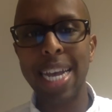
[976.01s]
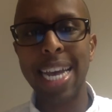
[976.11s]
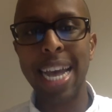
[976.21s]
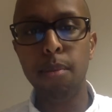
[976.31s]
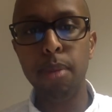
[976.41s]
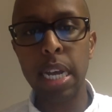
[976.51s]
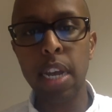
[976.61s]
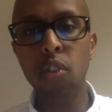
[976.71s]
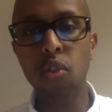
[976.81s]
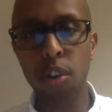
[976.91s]
can
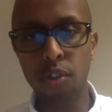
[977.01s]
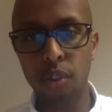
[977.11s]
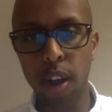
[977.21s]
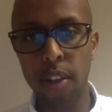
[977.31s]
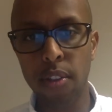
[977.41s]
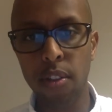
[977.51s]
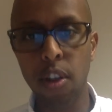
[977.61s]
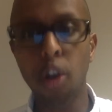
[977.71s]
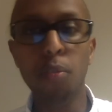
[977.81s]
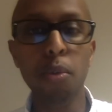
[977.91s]
begin to address
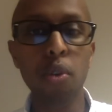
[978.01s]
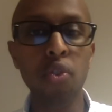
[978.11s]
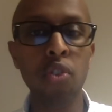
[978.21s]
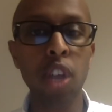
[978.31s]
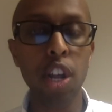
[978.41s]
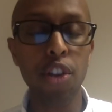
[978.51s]
the almost